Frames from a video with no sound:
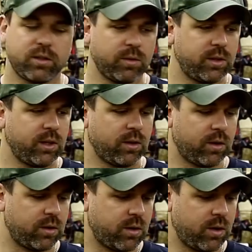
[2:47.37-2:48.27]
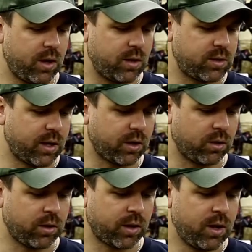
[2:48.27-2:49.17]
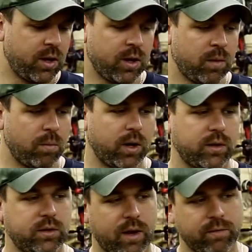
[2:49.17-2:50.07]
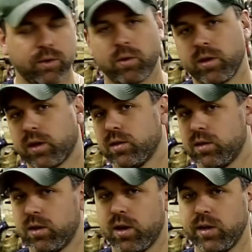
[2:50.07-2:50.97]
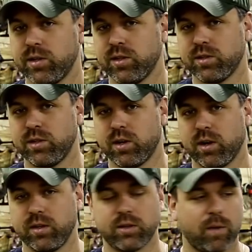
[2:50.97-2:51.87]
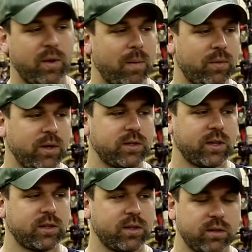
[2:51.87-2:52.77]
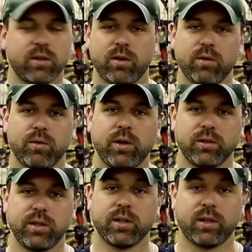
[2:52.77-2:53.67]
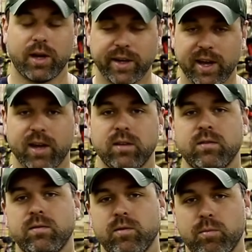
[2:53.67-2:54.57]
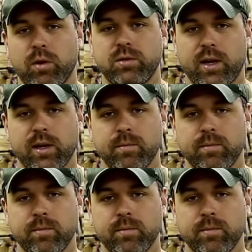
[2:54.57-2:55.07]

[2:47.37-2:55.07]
to a dealer and take a look. But definitely worth a consideration this year on these RPM 360s. They're the real deal, again, from Bowtech.